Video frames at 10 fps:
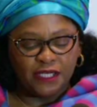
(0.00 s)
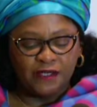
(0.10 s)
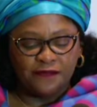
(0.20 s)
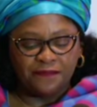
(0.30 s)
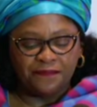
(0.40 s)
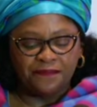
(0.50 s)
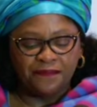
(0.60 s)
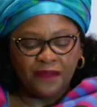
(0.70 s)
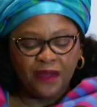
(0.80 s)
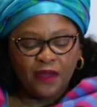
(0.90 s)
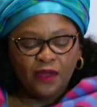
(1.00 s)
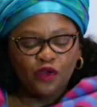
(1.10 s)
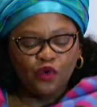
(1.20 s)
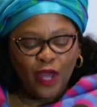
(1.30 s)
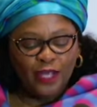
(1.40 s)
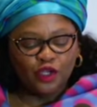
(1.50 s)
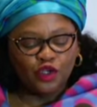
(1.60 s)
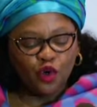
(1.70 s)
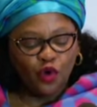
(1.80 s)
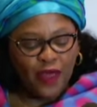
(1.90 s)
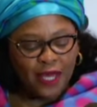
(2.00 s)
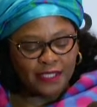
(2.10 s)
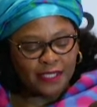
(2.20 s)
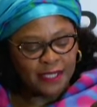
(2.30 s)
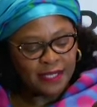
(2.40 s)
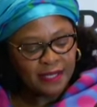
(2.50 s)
in, you ensure that